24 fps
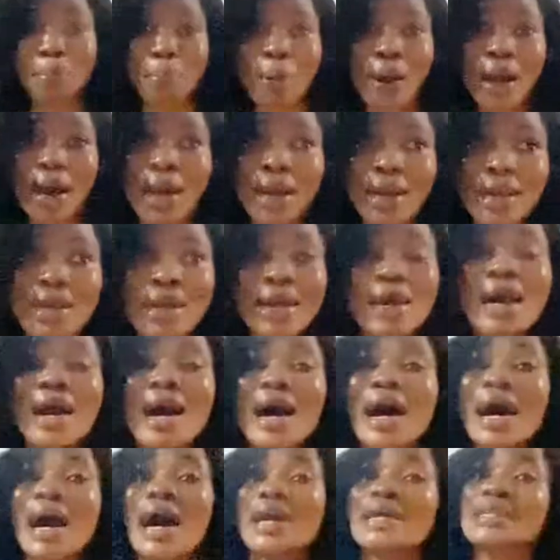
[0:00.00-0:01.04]
the pack
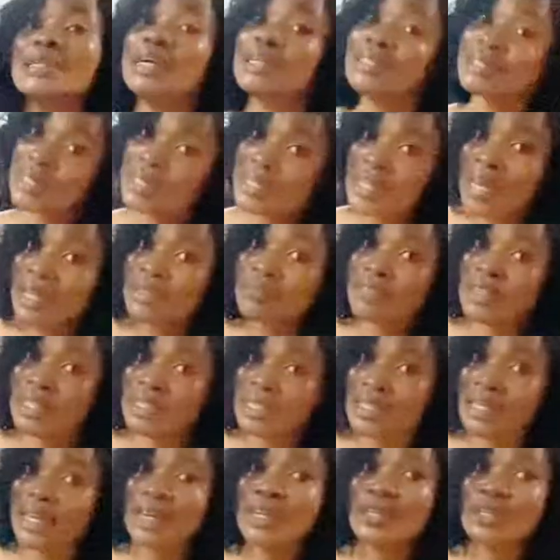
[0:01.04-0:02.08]
and I saw that it's
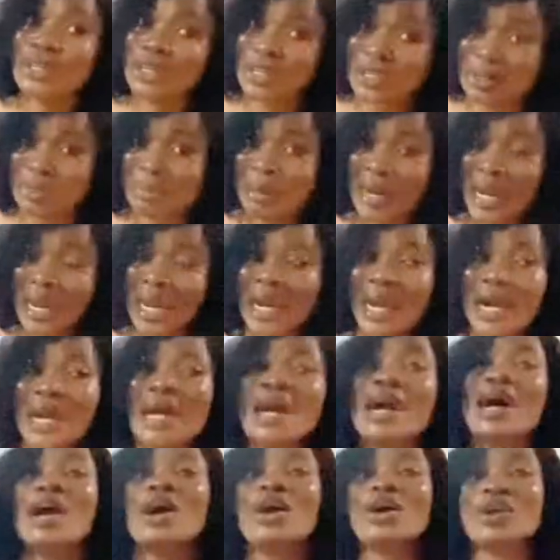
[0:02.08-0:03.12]
virgin air, not human
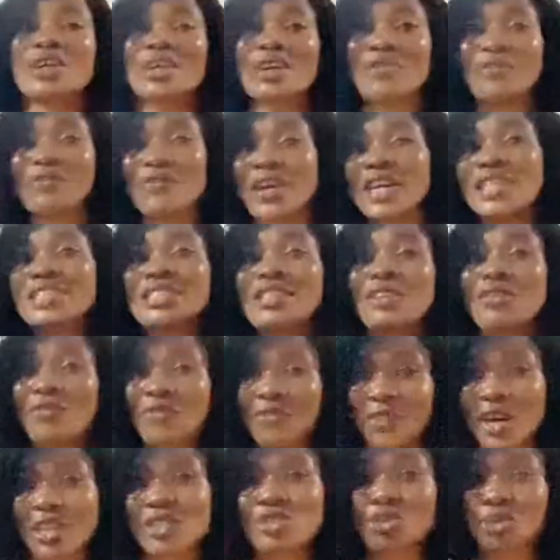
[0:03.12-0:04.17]
air. Okay,
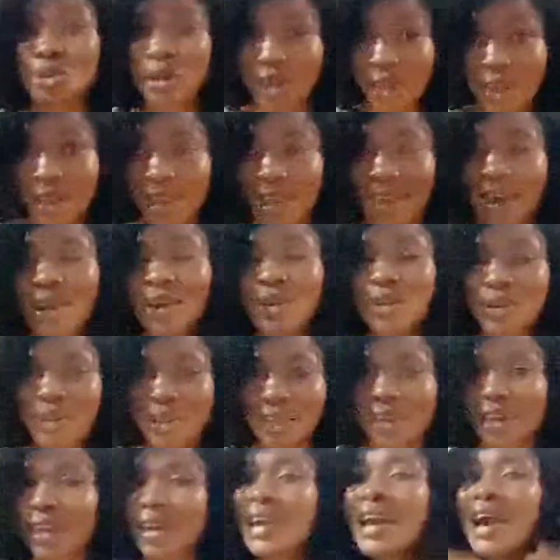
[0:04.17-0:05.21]
virgin factory hair.
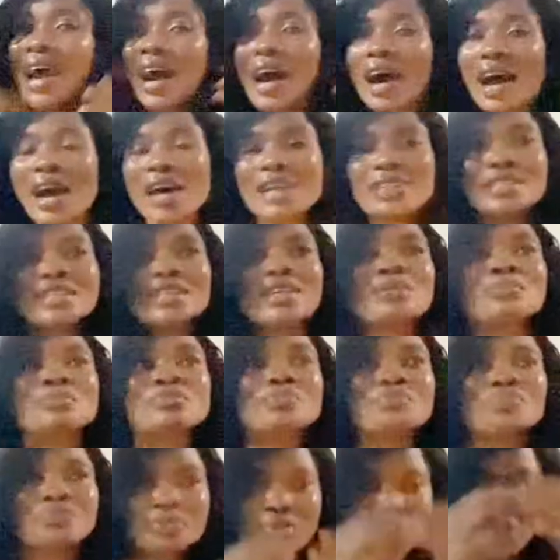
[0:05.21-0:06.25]
Okay. And um,